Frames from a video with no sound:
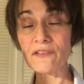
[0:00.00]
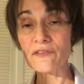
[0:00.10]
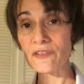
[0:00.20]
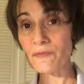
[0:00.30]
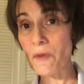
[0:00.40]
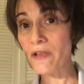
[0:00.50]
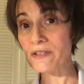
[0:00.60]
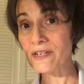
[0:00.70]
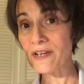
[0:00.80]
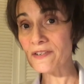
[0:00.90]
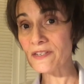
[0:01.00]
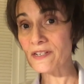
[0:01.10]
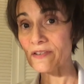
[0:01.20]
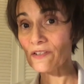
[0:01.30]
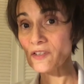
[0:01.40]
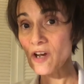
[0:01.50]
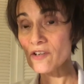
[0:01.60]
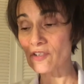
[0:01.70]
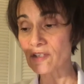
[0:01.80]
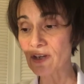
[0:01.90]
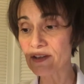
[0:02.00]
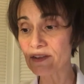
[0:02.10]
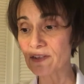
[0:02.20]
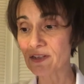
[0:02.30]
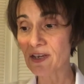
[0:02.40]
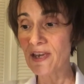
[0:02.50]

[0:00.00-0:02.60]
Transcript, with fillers: There's a small intestine and a large intestine.